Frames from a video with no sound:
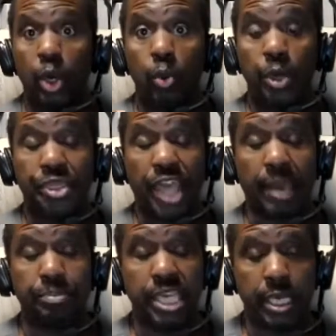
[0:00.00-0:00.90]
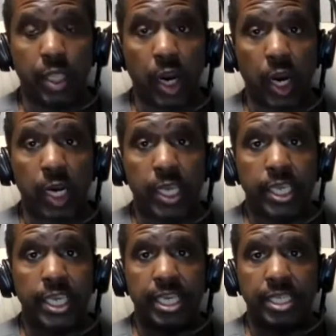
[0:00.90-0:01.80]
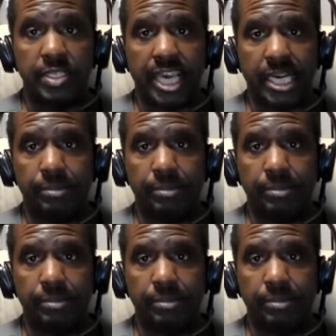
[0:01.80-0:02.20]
with that PLR is that